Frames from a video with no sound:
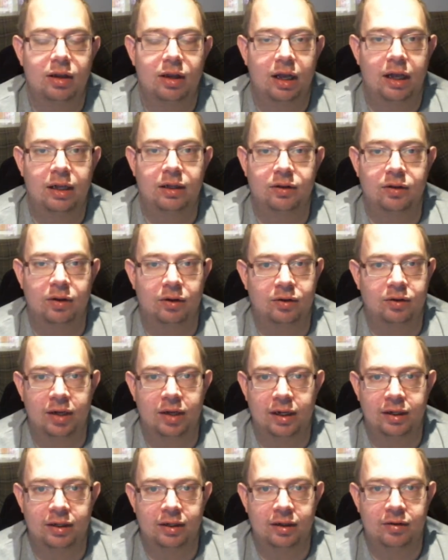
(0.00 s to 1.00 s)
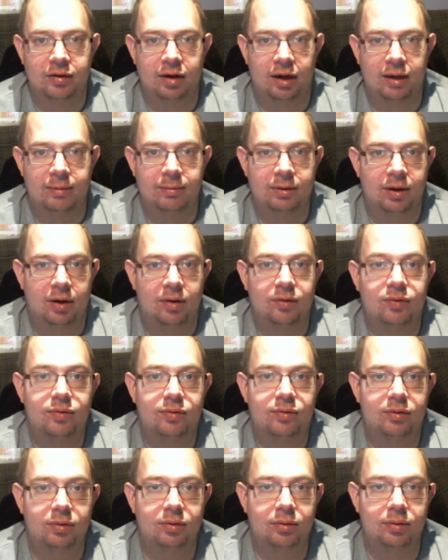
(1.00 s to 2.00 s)
and not getting time enough
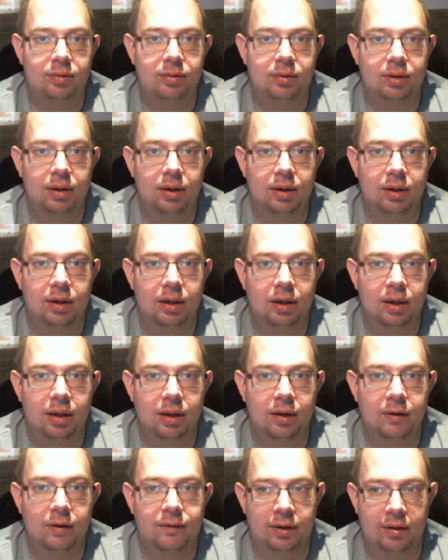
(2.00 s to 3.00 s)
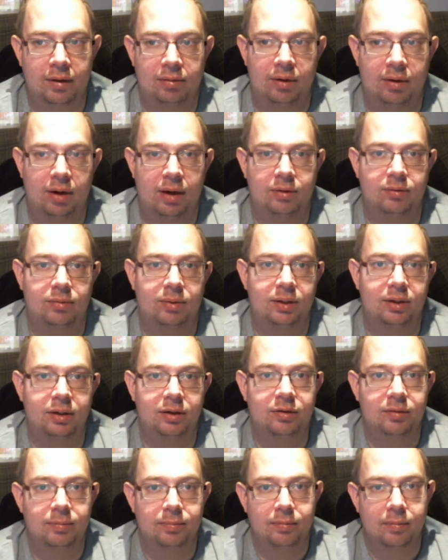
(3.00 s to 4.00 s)
to fill around with it.